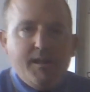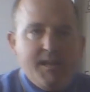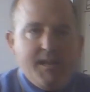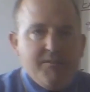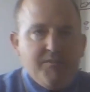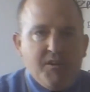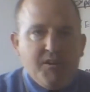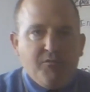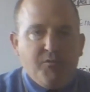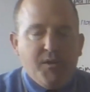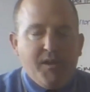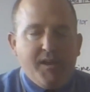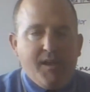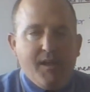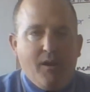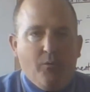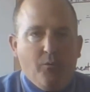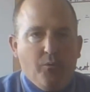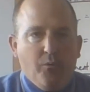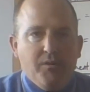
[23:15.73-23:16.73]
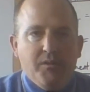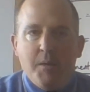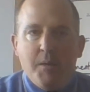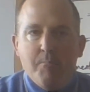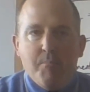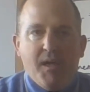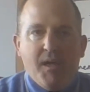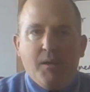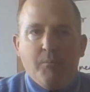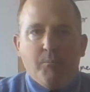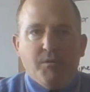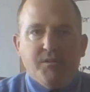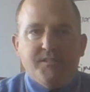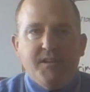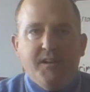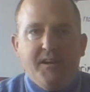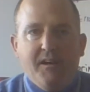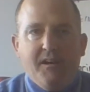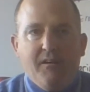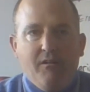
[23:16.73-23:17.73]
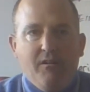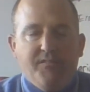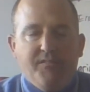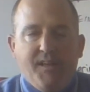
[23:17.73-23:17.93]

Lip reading: even if we get a really big percent error,